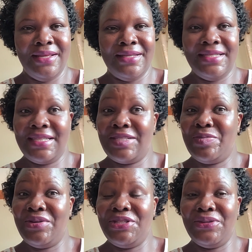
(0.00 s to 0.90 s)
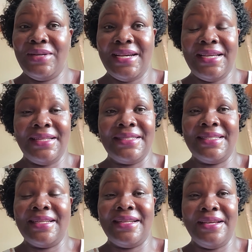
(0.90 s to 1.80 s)
Seek spiritual guidance
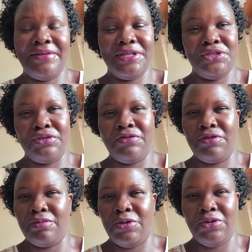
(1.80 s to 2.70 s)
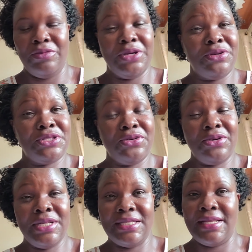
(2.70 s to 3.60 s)
and direction from God because
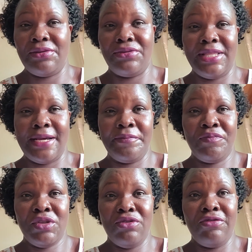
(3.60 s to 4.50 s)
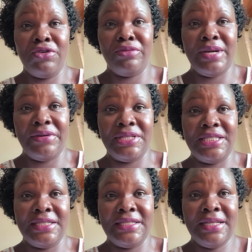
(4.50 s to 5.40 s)
God is the author of all
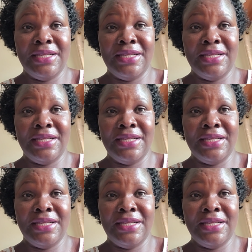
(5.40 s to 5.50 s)
marriages.